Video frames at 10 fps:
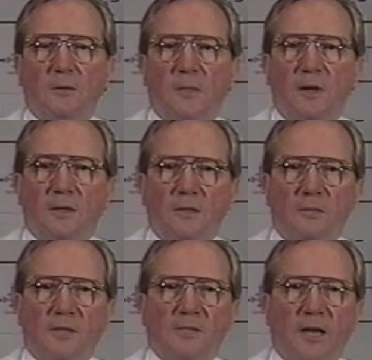Bethlehem
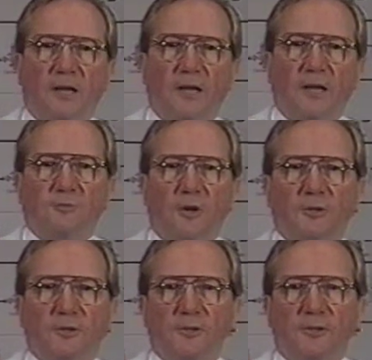has had a
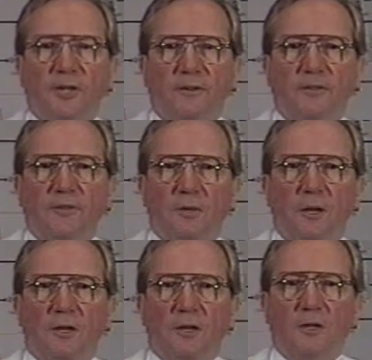structured safety
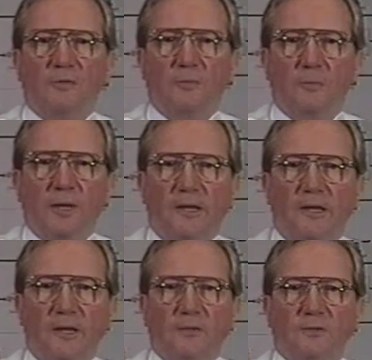process for many
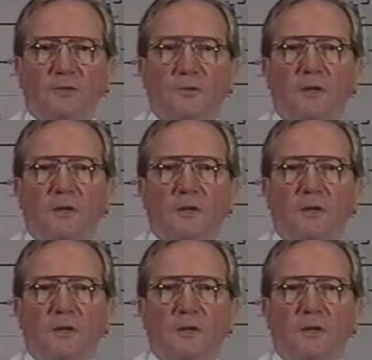years.